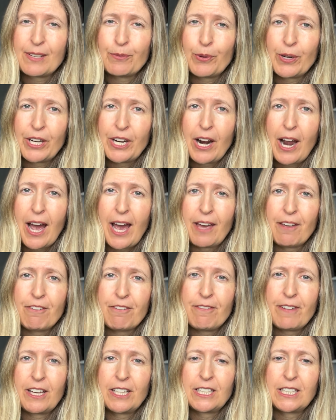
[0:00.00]
where I
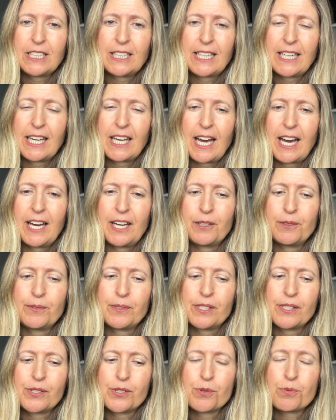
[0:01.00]
felt like I
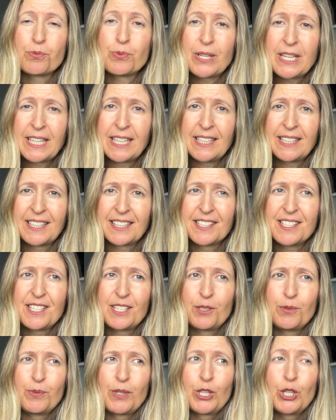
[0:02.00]
was
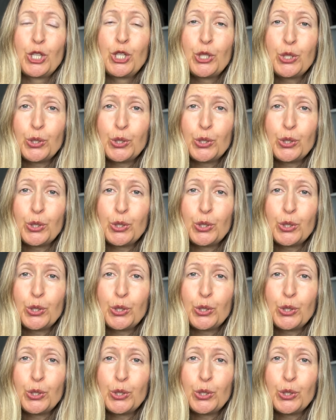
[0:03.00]
reconnecting with